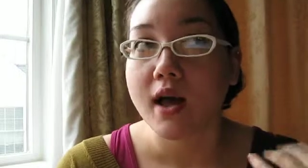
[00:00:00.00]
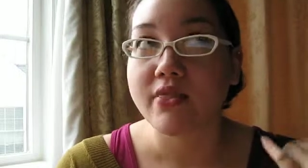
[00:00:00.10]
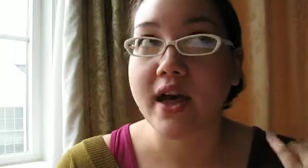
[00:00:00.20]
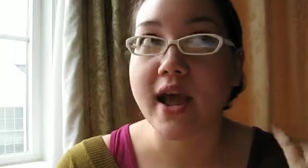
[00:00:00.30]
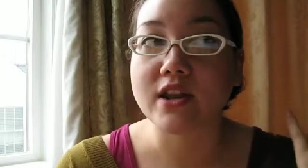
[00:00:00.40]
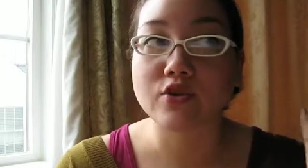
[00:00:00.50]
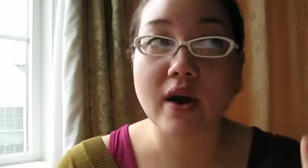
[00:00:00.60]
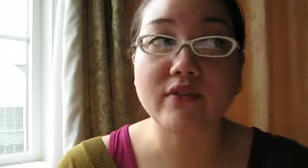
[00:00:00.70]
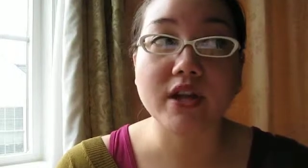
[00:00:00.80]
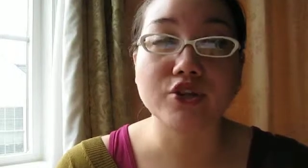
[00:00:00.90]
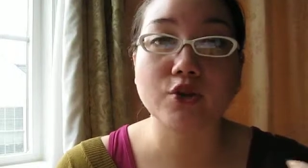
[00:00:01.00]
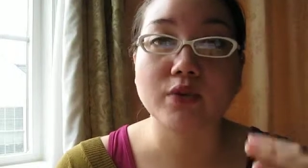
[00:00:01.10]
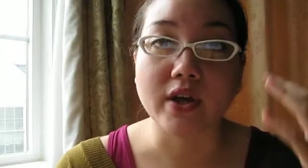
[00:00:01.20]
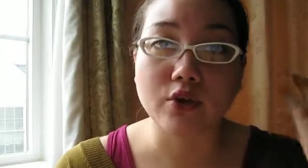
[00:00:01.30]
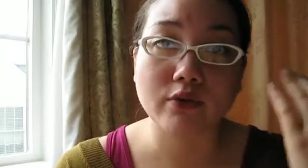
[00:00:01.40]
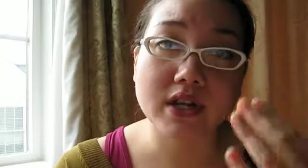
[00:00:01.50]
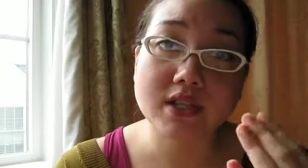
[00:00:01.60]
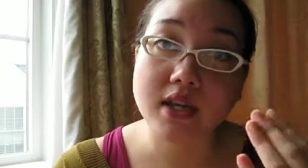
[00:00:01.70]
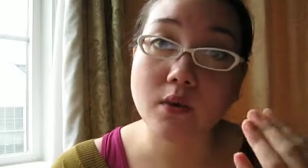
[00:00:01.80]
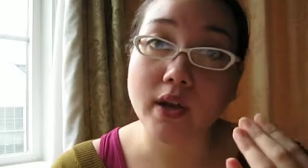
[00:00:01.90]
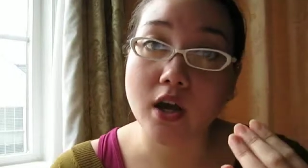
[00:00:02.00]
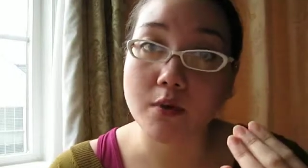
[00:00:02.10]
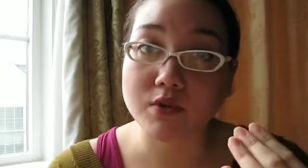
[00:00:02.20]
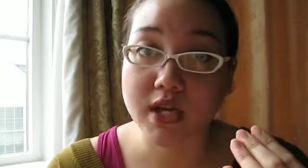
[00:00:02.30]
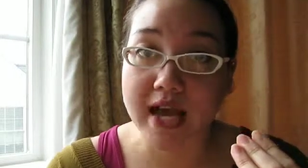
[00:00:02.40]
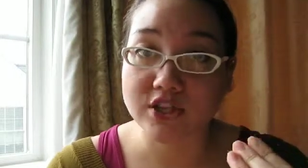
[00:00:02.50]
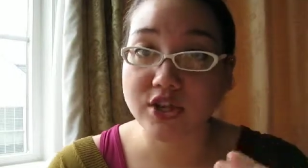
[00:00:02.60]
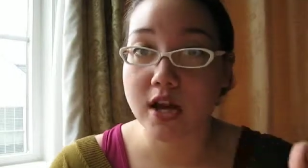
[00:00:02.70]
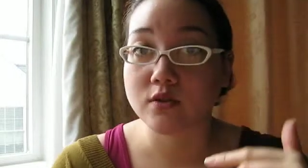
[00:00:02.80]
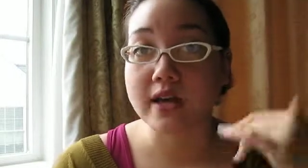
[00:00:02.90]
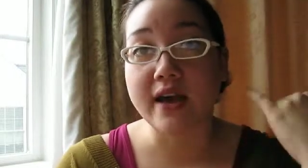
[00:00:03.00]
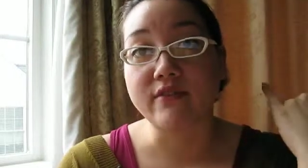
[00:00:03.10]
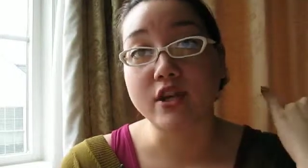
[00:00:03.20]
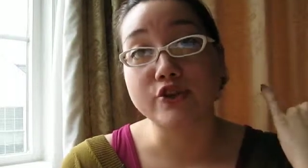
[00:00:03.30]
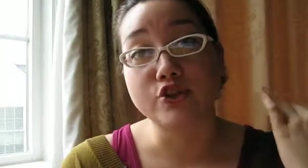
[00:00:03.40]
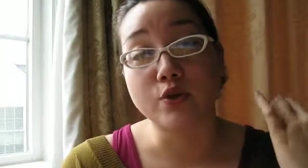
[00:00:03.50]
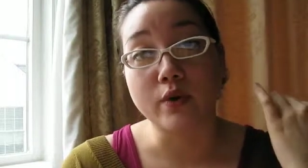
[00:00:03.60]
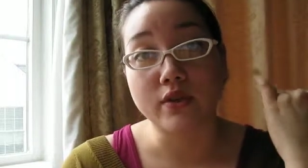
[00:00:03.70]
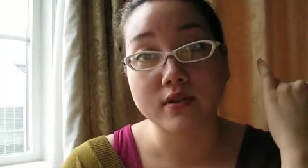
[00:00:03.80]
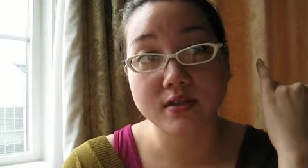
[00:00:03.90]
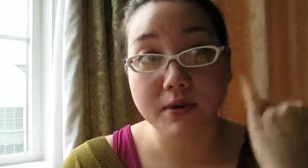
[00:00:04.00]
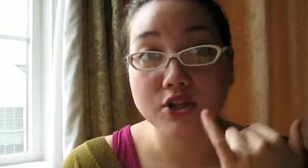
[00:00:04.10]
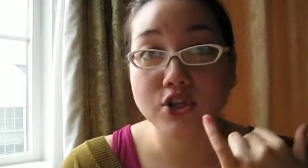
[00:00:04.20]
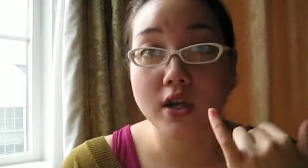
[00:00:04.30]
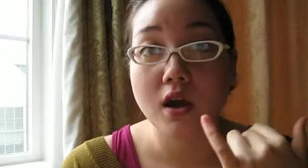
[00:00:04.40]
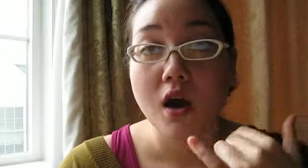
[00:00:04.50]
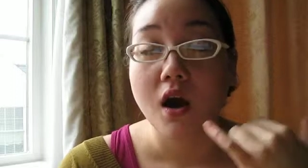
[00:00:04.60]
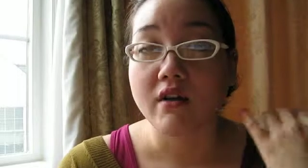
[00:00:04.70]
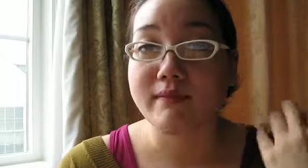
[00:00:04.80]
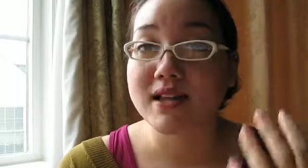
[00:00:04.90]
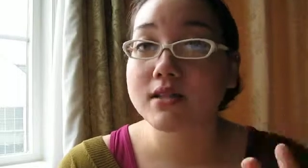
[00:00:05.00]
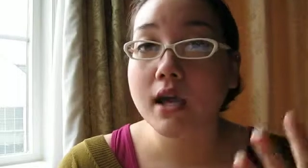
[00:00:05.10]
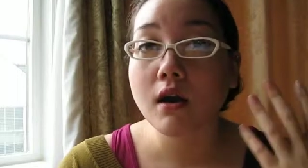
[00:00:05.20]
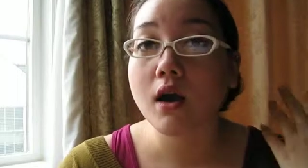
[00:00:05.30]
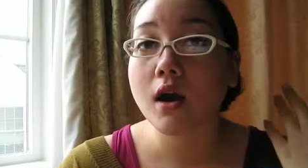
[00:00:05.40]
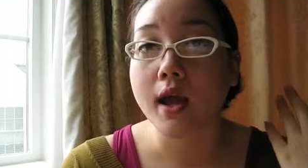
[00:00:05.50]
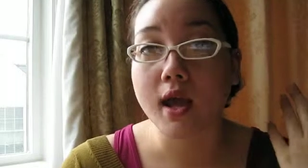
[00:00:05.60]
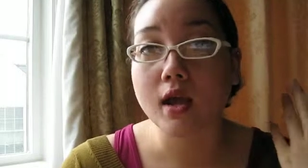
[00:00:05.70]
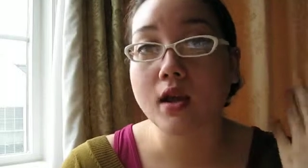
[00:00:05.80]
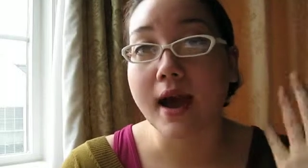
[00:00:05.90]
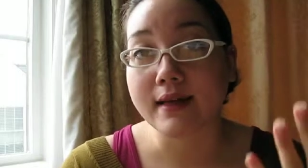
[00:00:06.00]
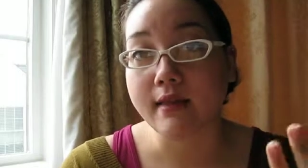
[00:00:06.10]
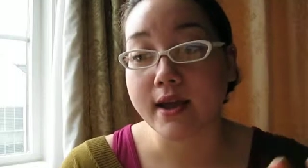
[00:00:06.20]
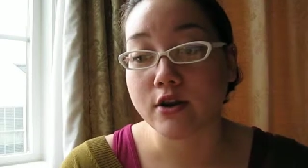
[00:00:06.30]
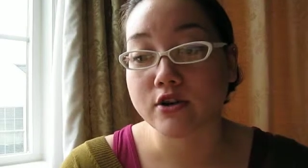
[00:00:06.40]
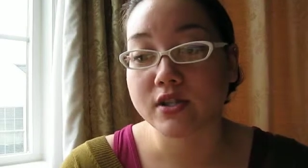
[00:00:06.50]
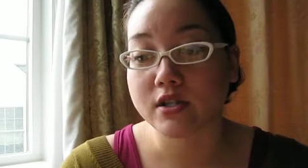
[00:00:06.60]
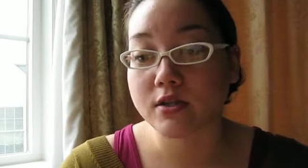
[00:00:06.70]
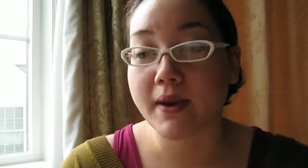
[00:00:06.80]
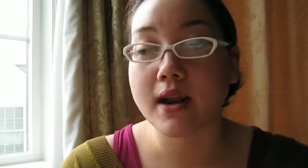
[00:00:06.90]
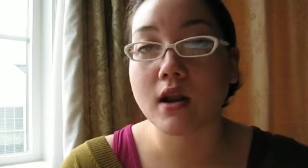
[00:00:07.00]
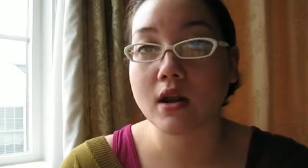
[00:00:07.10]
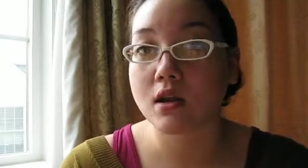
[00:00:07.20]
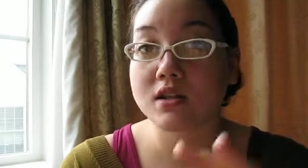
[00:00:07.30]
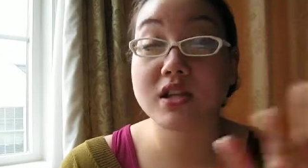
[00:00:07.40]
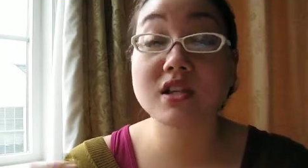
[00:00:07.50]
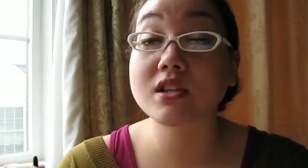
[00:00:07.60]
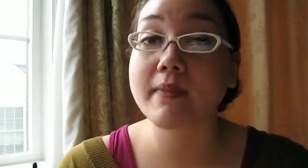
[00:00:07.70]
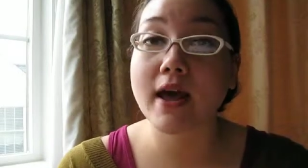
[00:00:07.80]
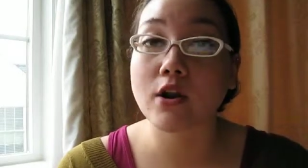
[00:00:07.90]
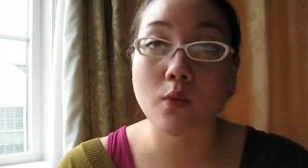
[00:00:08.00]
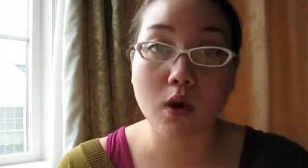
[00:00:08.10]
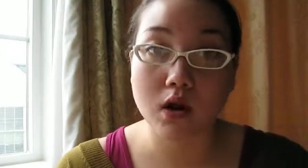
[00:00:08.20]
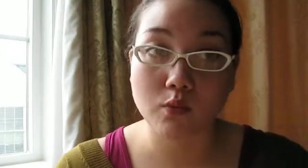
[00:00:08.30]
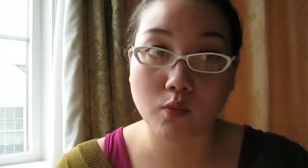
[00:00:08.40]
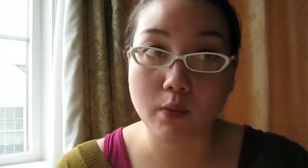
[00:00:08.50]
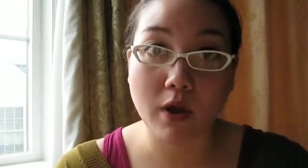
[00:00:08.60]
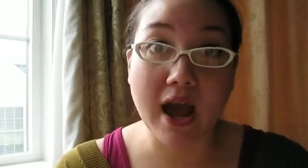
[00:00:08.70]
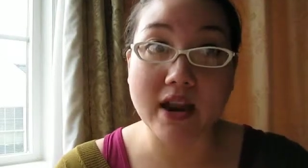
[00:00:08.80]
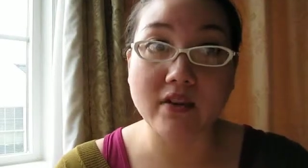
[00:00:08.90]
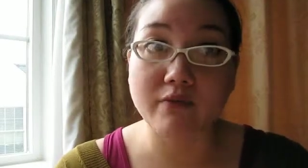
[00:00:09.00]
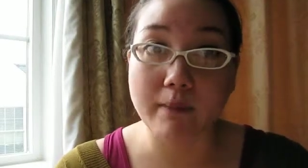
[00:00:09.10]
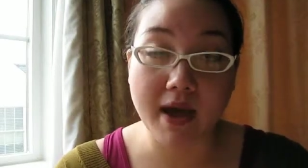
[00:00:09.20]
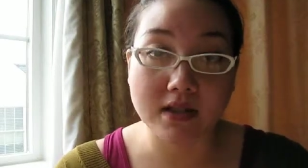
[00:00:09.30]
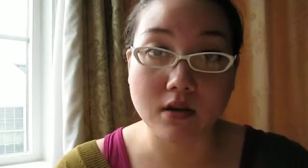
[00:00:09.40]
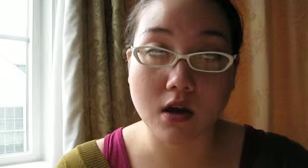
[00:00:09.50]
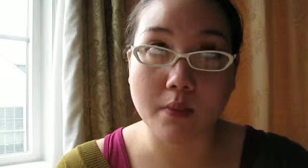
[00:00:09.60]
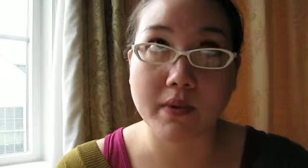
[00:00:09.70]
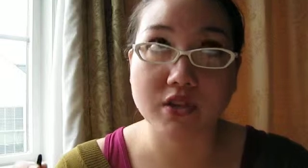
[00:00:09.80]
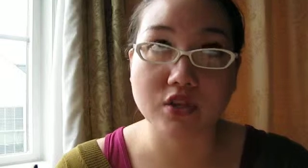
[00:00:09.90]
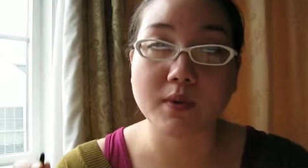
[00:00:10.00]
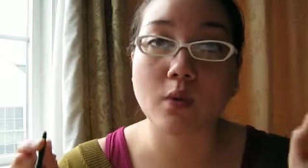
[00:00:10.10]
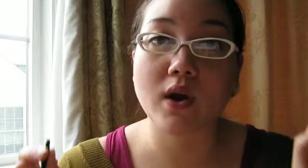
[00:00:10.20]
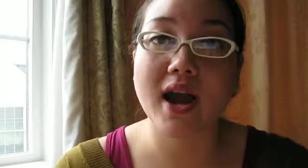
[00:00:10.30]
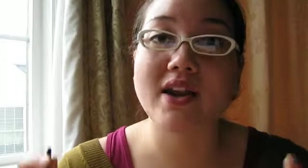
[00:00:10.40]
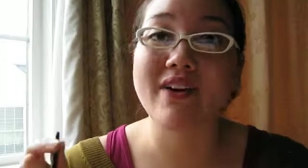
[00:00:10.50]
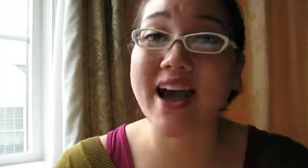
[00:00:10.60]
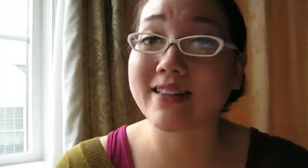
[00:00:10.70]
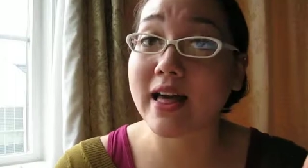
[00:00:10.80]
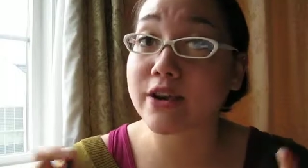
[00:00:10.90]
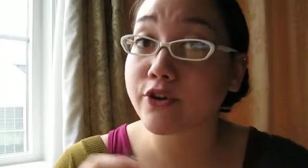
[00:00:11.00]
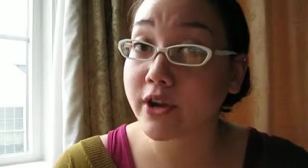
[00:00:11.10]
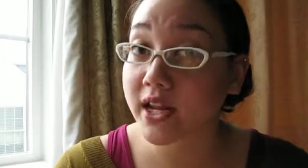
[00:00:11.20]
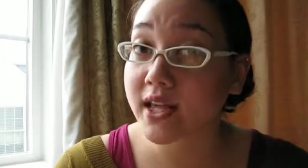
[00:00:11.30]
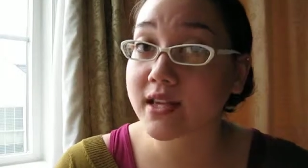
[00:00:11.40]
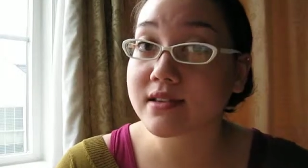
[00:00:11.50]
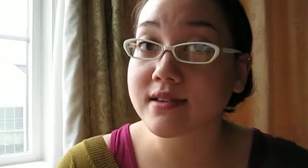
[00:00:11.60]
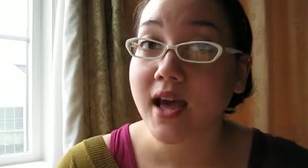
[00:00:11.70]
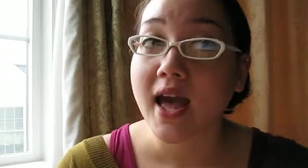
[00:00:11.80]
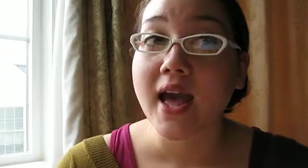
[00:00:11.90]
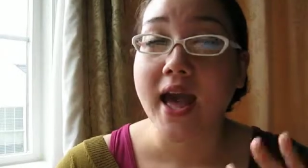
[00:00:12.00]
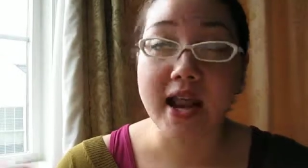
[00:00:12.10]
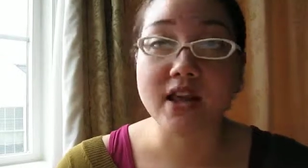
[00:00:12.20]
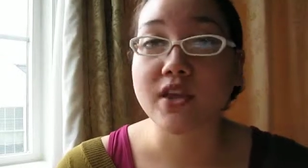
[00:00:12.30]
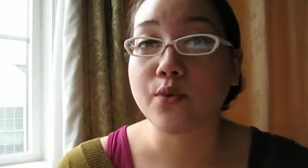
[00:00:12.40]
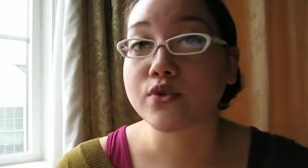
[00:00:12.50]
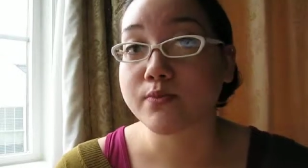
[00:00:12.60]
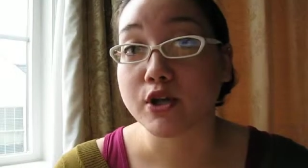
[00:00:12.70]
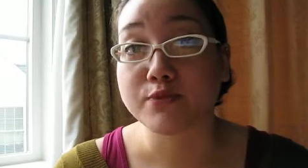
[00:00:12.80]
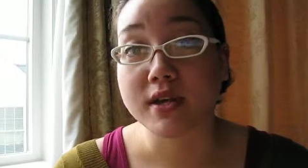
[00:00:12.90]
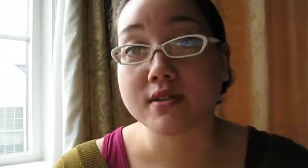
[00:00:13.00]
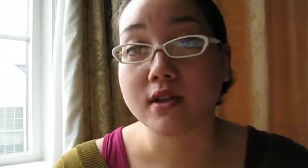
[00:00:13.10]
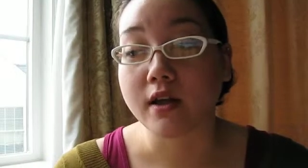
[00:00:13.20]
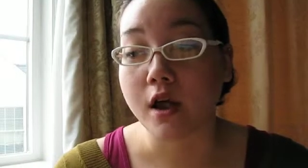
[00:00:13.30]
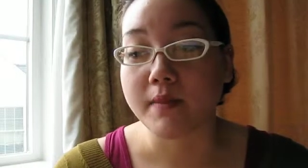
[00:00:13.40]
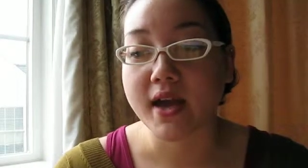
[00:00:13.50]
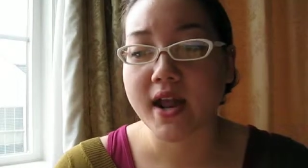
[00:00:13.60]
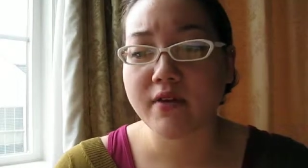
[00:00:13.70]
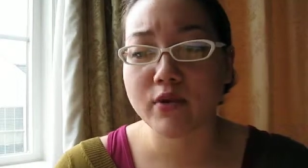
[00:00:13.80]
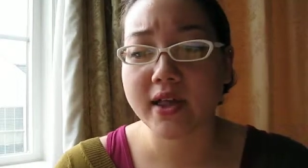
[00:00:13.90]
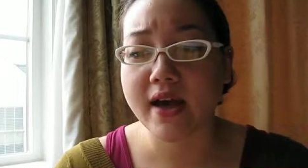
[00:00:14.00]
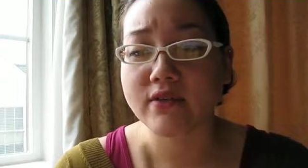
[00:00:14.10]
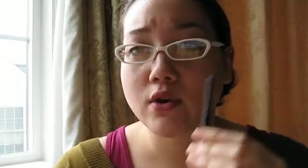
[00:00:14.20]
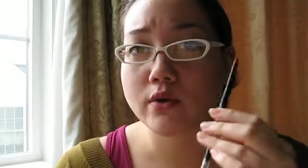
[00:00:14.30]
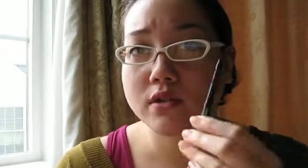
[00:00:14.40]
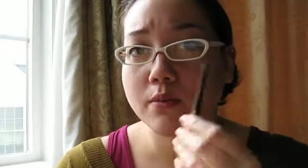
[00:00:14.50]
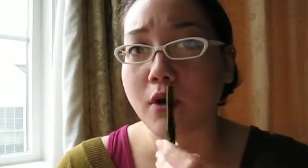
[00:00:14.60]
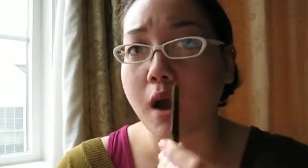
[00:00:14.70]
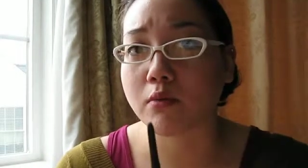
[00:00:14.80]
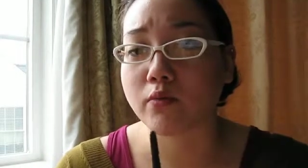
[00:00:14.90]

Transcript: that I do have an issue with like creasing when it comes to eyeshadows. I have an issue with smudging of mascara and eyeliners. It doesn't matter what kind of what kind of eyeliner it is, anything will smudge basically on me, and I really haven't noticed a problem